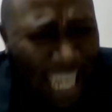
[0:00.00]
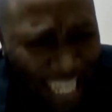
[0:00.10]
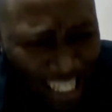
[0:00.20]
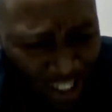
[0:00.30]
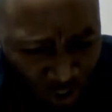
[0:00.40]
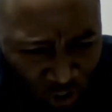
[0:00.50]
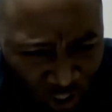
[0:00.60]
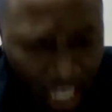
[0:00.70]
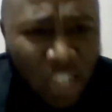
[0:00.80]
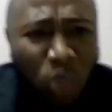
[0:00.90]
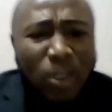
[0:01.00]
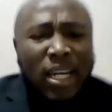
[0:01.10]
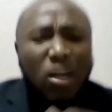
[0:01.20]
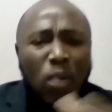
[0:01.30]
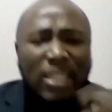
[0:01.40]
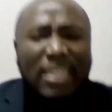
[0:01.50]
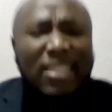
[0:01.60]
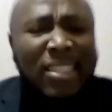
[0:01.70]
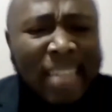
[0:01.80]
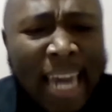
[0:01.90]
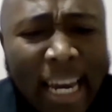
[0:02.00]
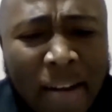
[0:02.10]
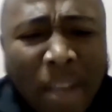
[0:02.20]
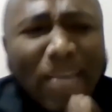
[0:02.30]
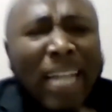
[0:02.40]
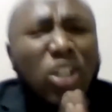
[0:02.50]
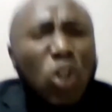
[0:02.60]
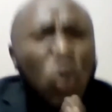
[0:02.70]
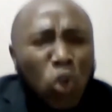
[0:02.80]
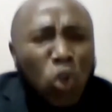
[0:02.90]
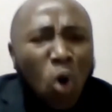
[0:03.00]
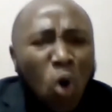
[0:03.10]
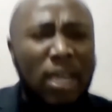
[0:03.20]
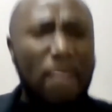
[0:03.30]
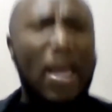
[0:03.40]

is. So in other words, he's saying that the Lord,